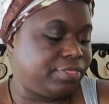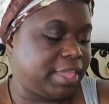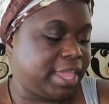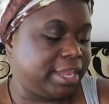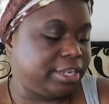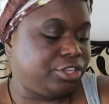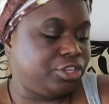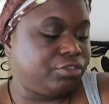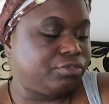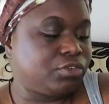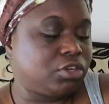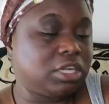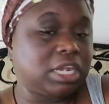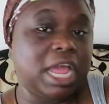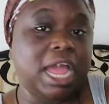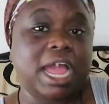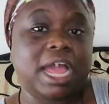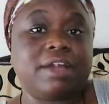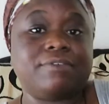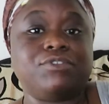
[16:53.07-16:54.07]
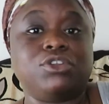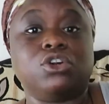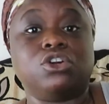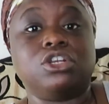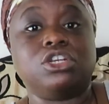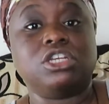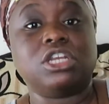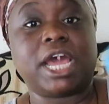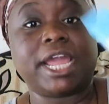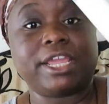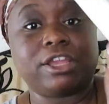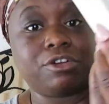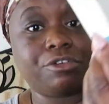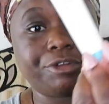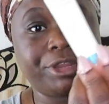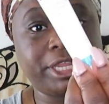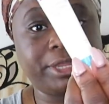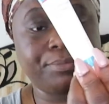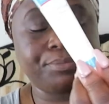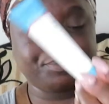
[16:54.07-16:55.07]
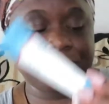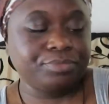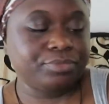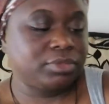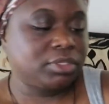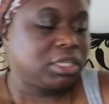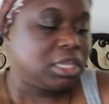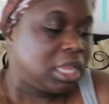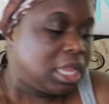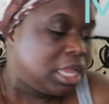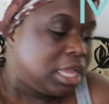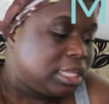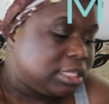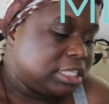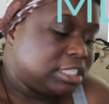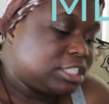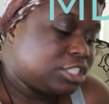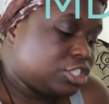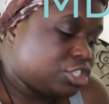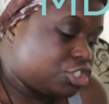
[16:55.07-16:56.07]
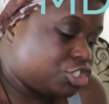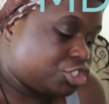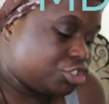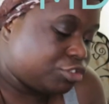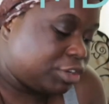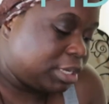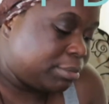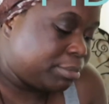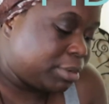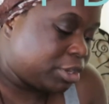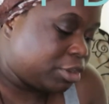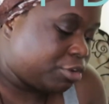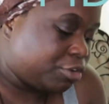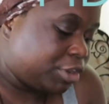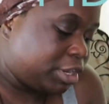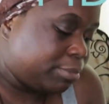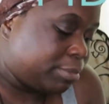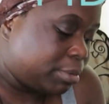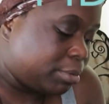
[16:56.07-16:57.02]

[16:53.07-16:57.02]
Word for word: then you're gonna have your night cream this is the treatment cream.